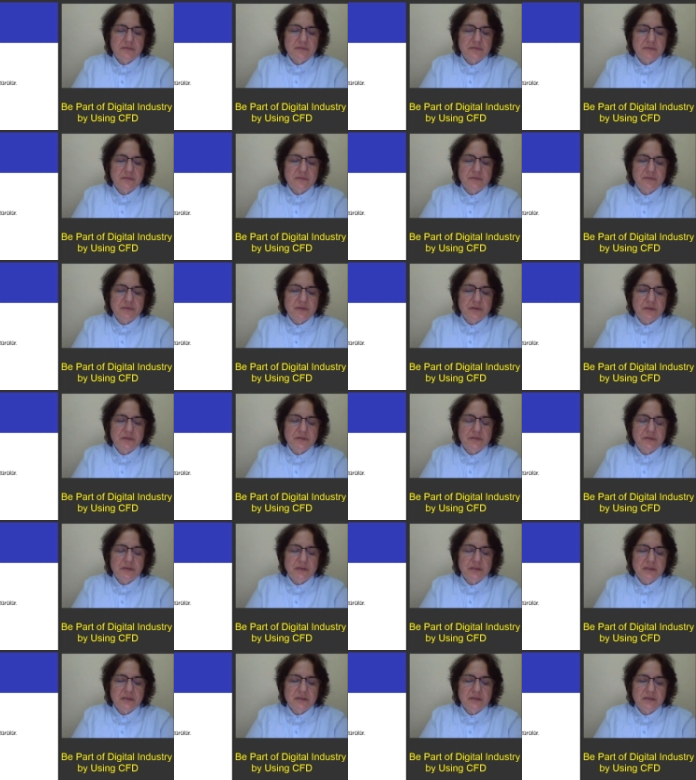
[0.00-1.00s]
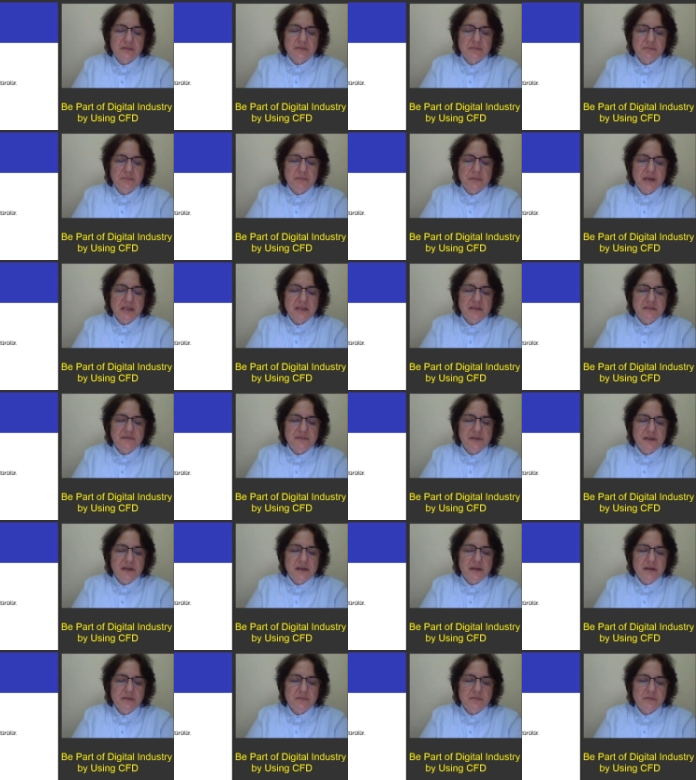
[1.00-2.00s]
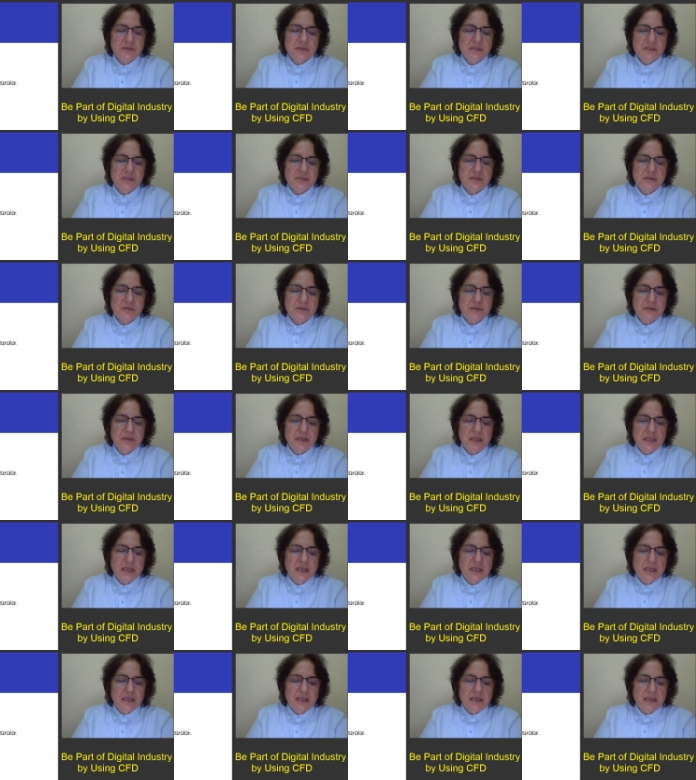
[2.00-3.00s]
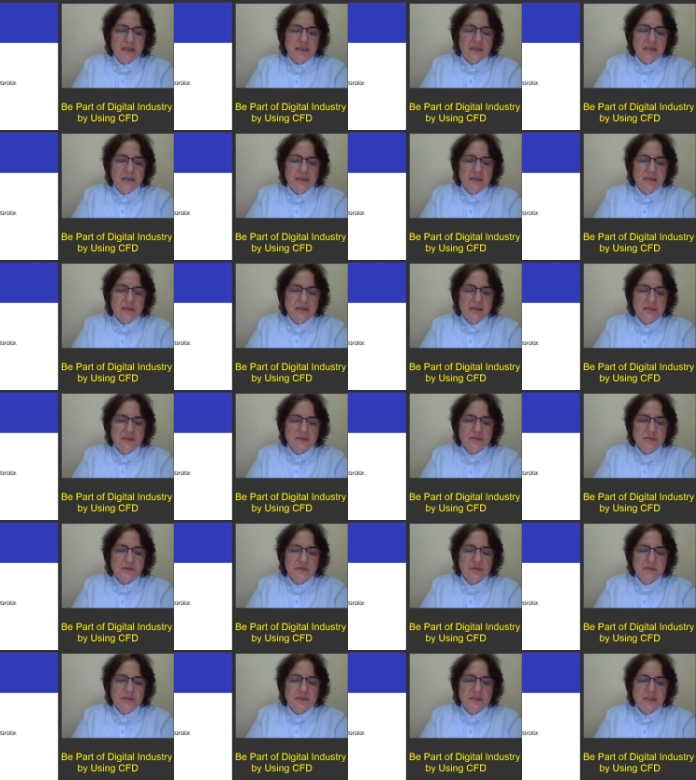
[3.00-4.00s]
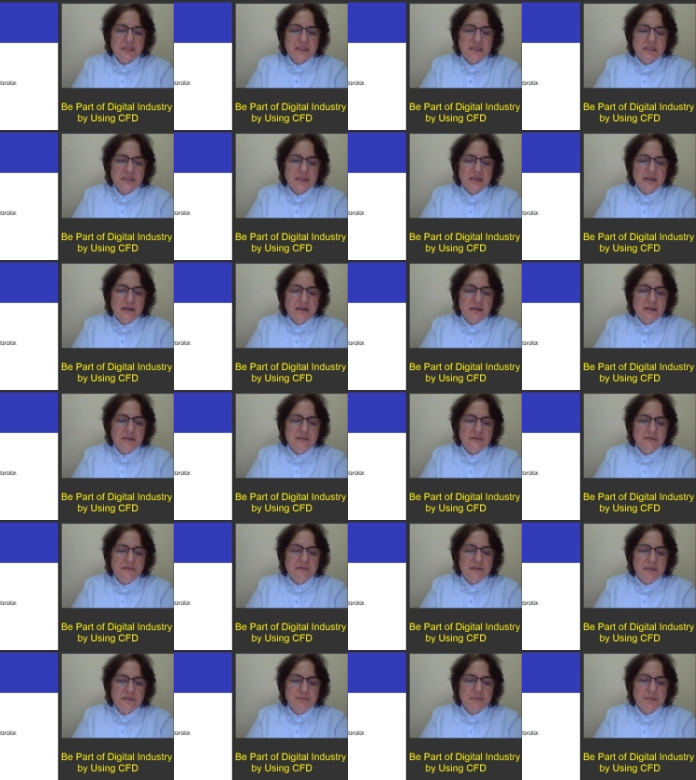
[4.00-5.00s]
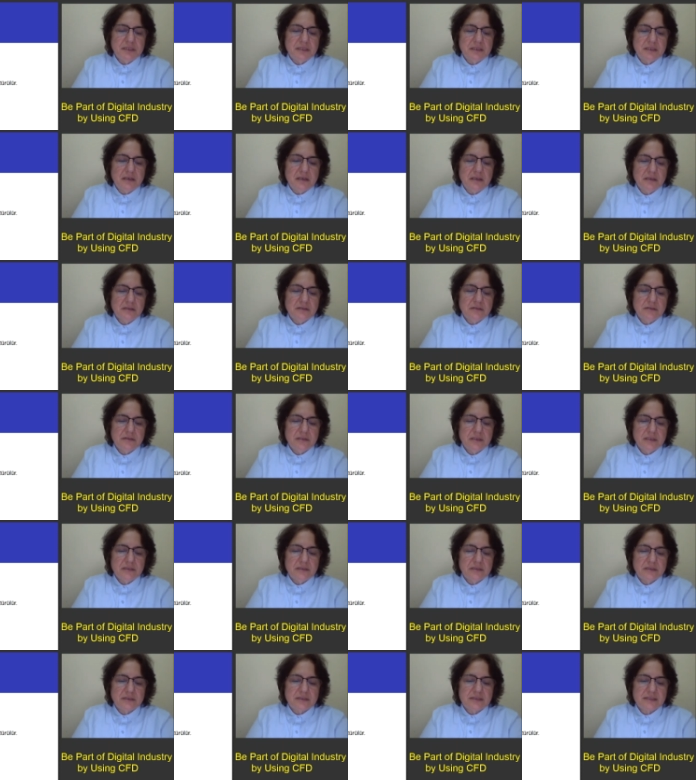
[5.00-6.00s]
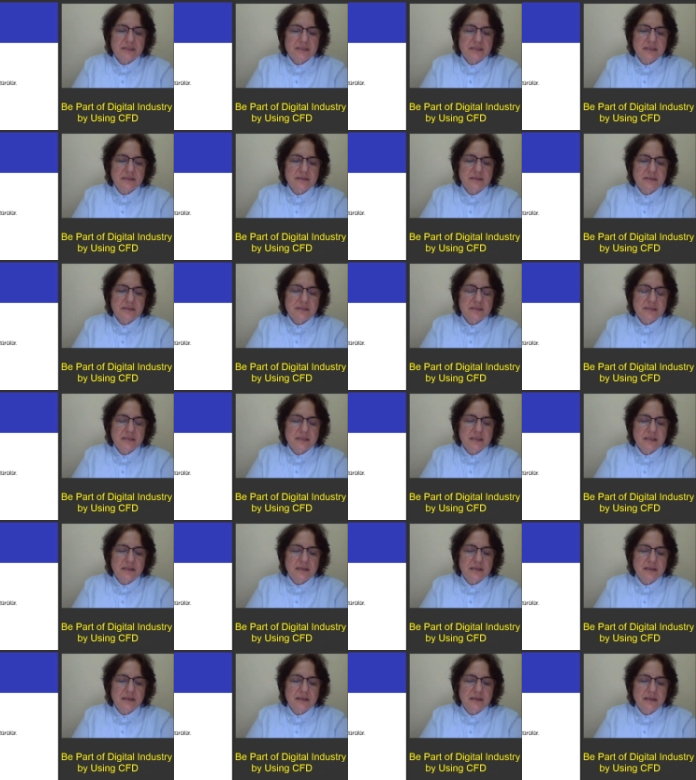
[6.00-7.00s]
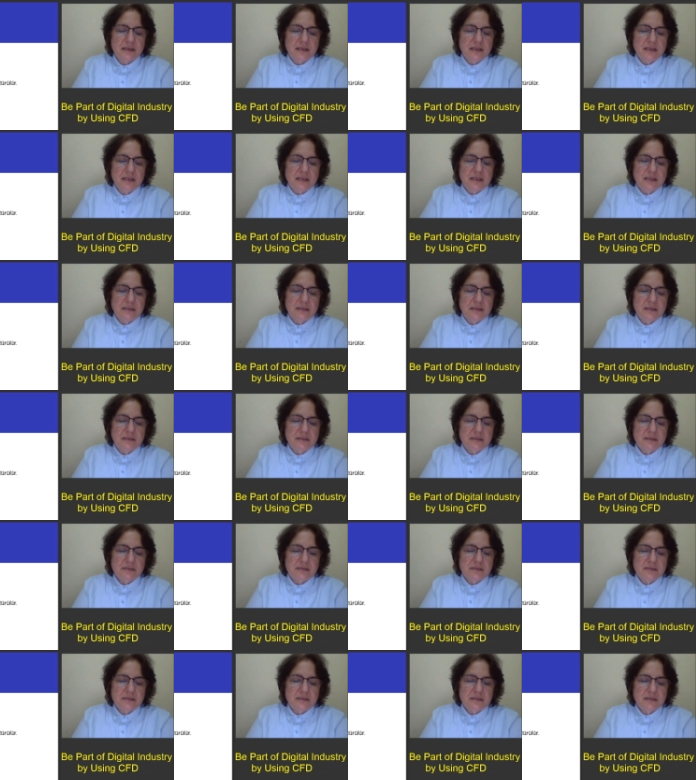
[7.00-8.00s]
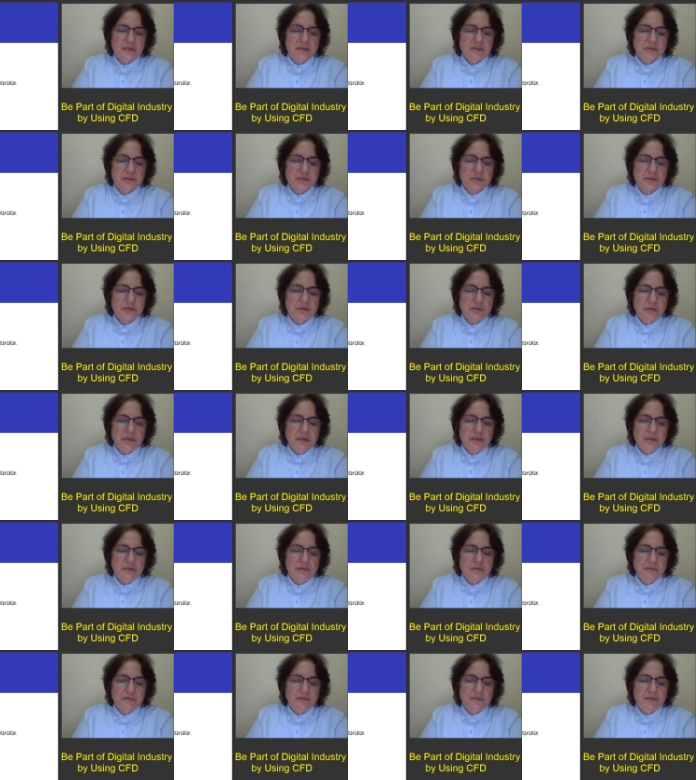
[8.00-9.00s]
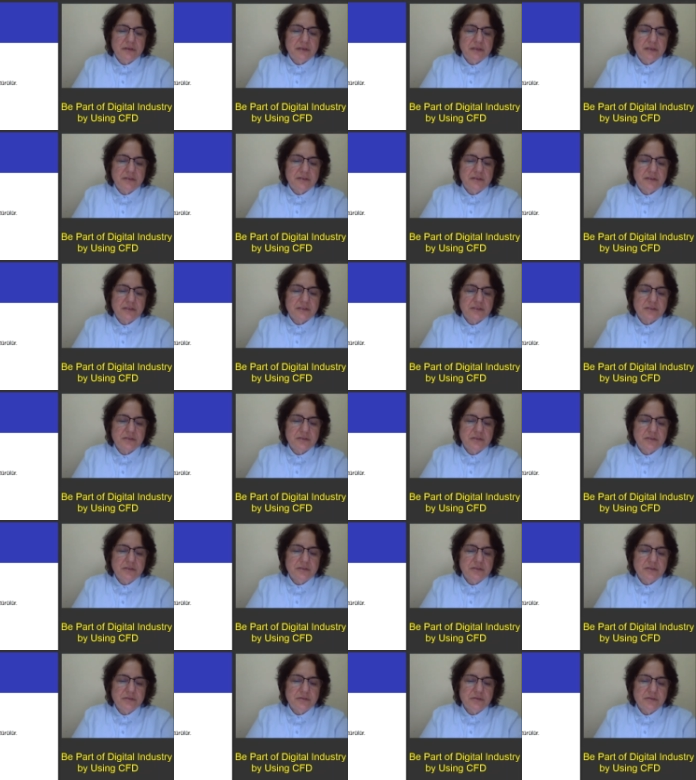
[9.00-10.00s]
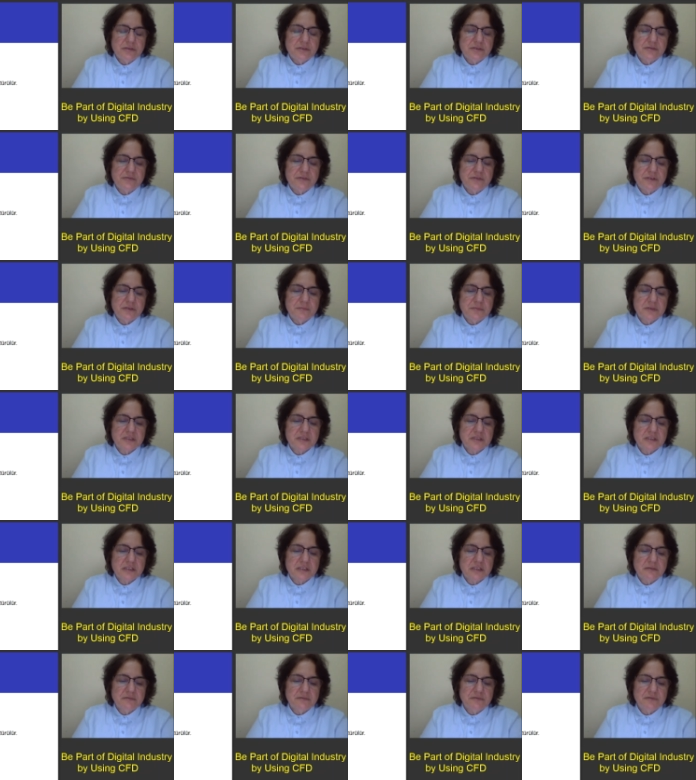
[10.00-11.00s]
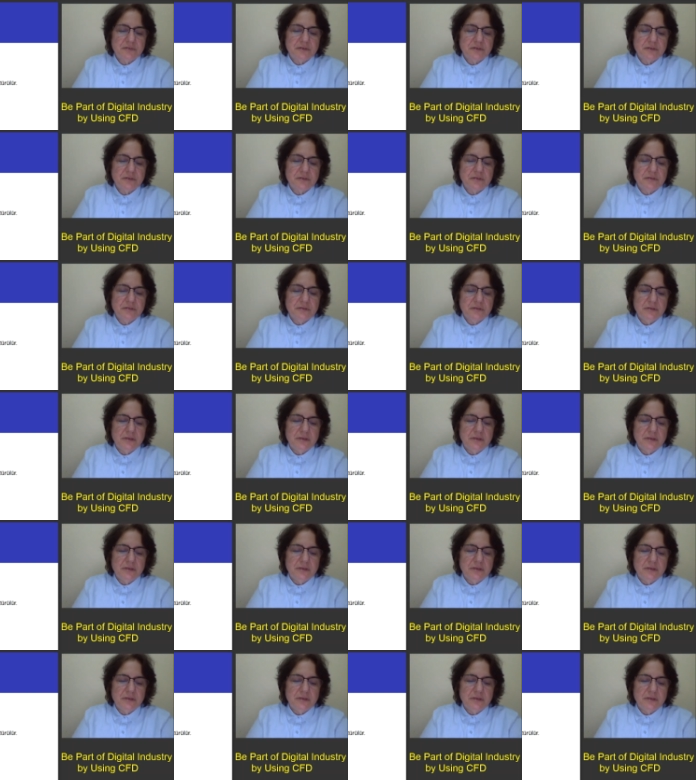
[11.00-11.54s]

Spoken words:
for many variables. So this R will be calculated statistically. That is, the square of residuals will be sum for all,